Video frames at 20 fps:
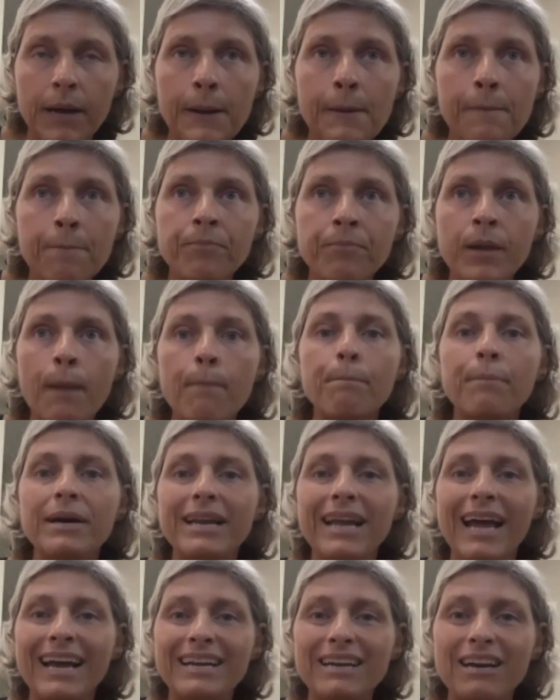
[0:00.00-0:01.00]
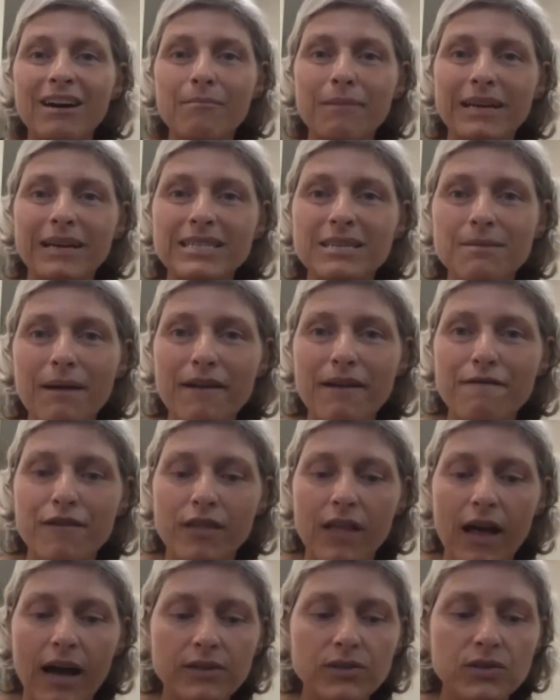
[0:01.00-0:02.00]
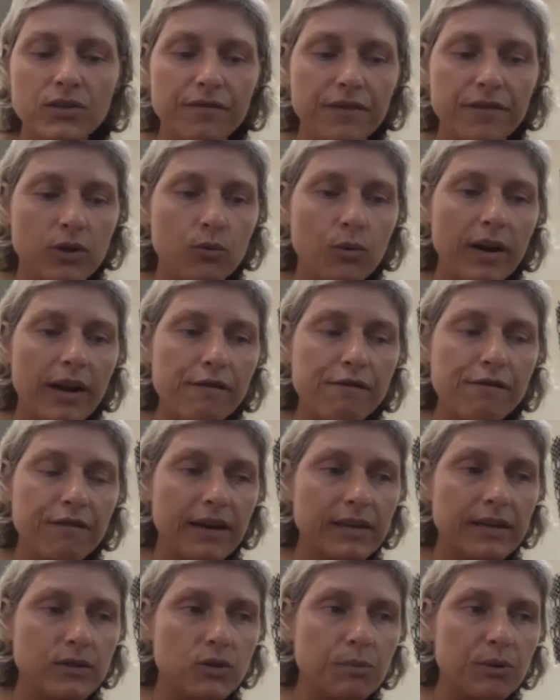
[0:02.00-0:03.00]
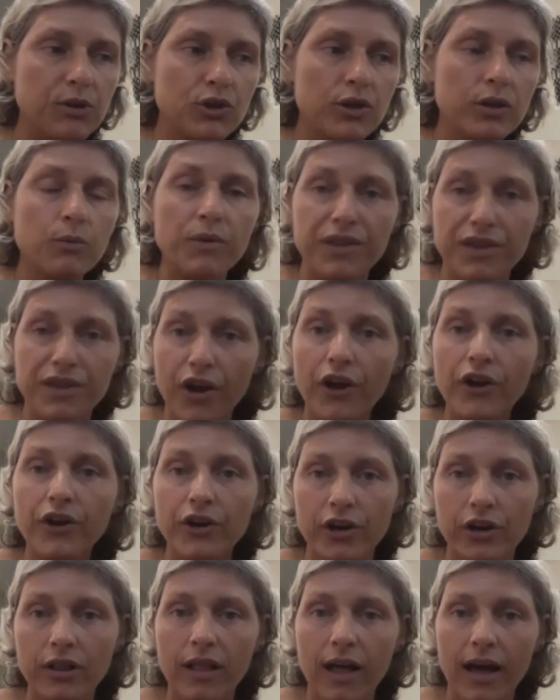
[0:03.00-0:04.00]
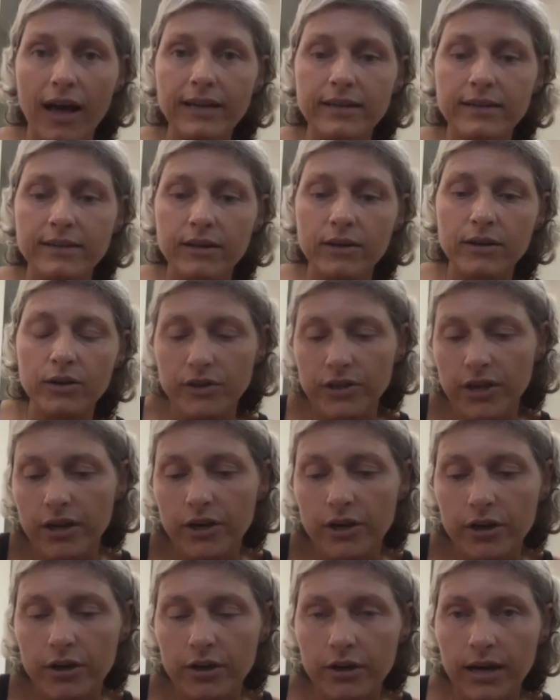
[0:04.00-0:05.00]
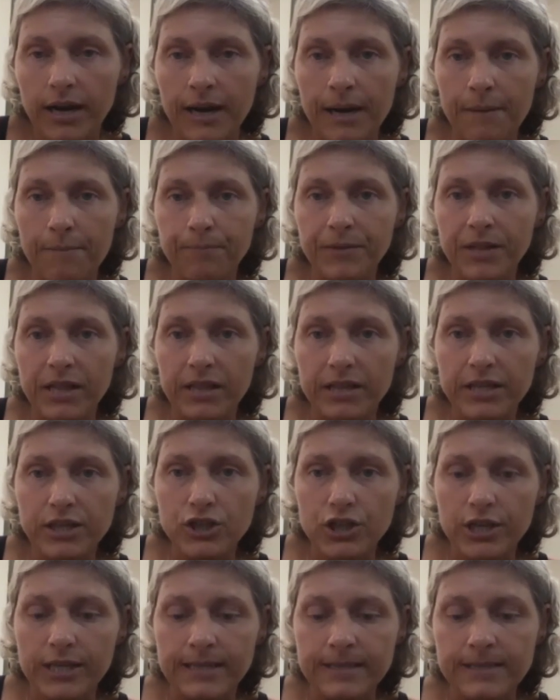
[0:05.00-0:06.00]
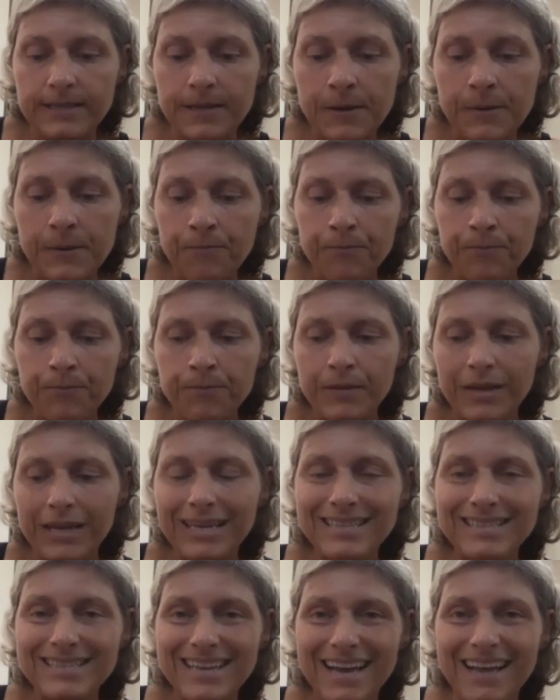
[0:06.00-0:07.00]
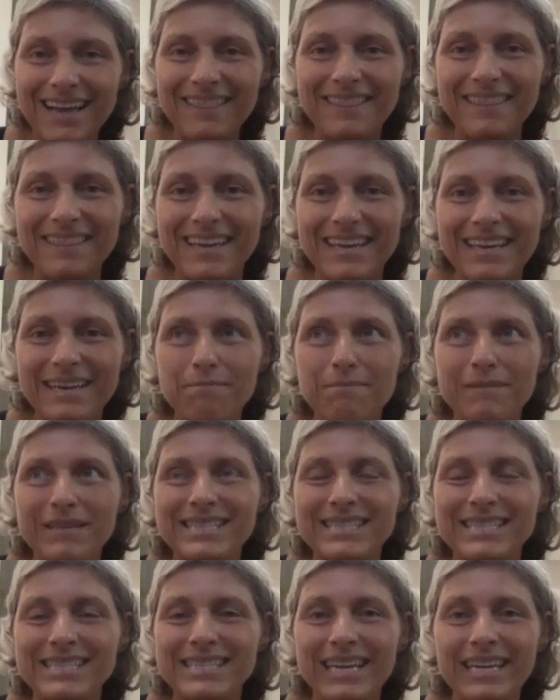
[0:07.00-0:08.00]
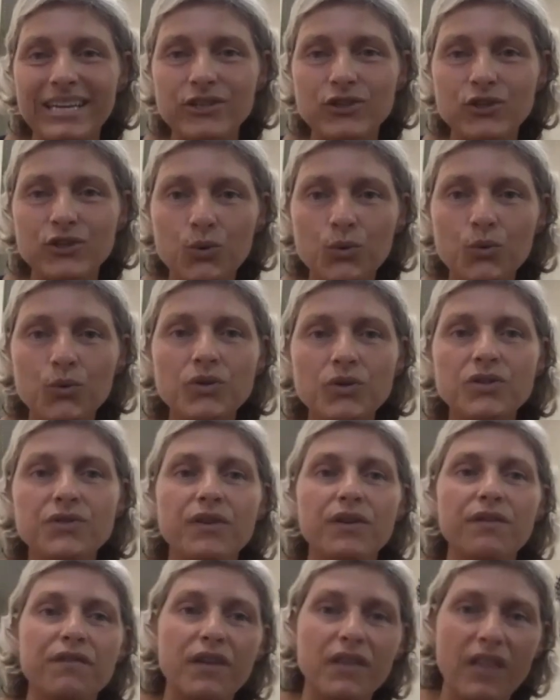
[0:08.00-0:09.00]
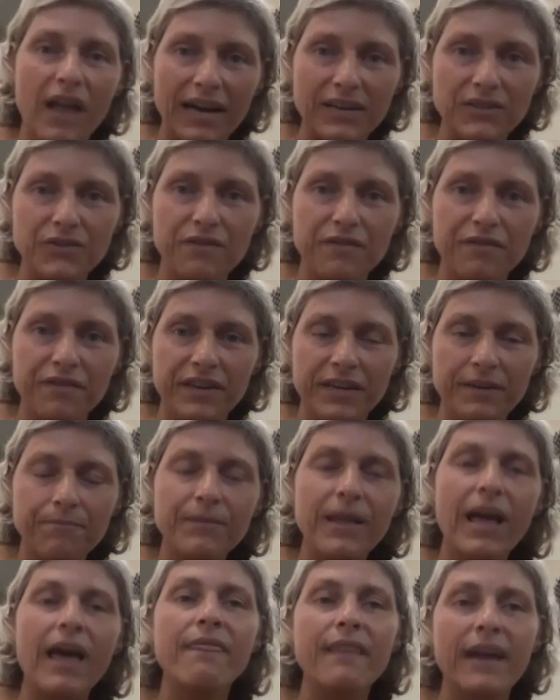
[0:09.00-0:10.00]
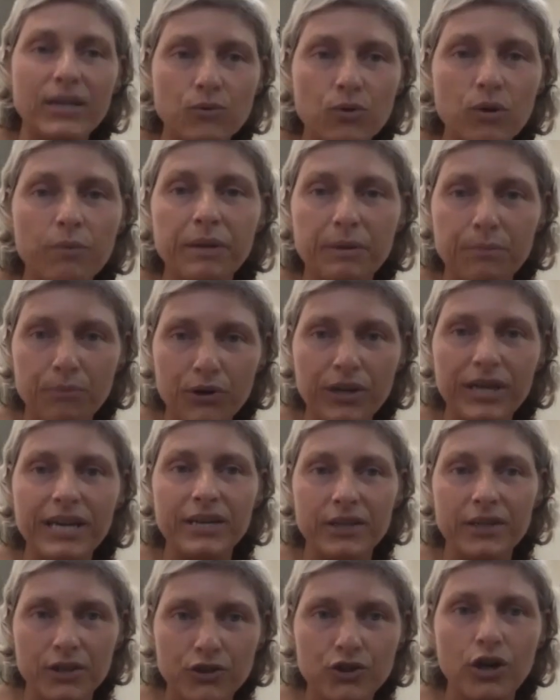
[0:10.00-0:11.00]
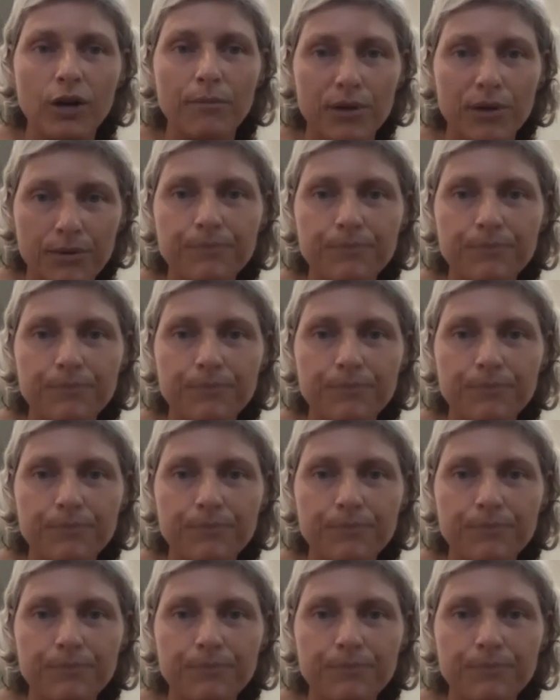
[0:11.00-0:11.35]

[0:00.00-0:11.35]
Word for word: Totally. But I come back to my philosophy, and what I find, especially with younger clients or younger um, clinicians, is that they mistake tools for philosophy, and that's yeah. where people get in trouble.